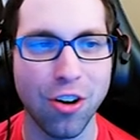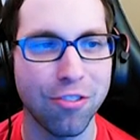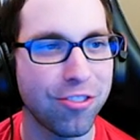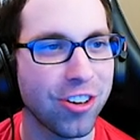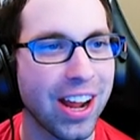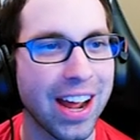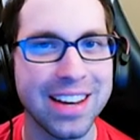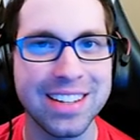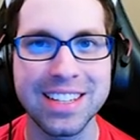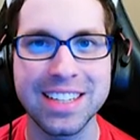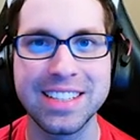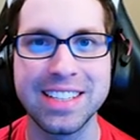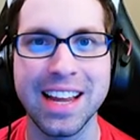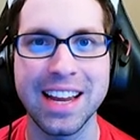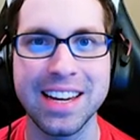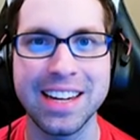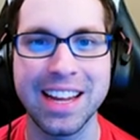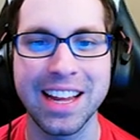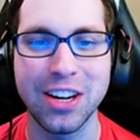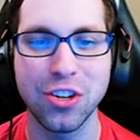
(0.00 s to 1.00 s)
I forgot to
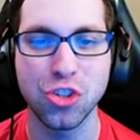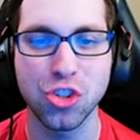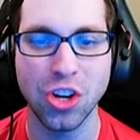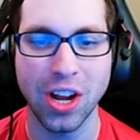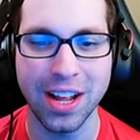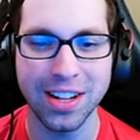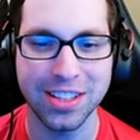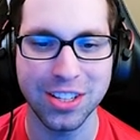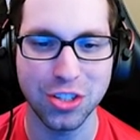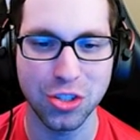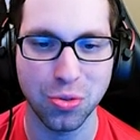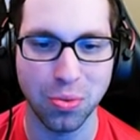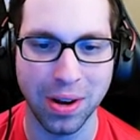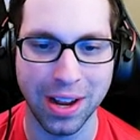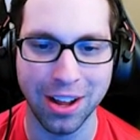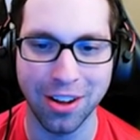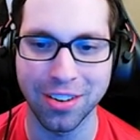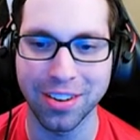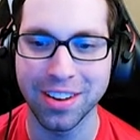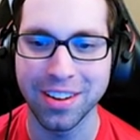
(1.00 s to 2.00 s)
dedicate a shot this
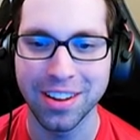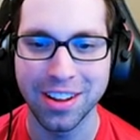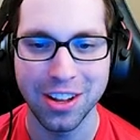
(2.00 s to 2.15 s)
round.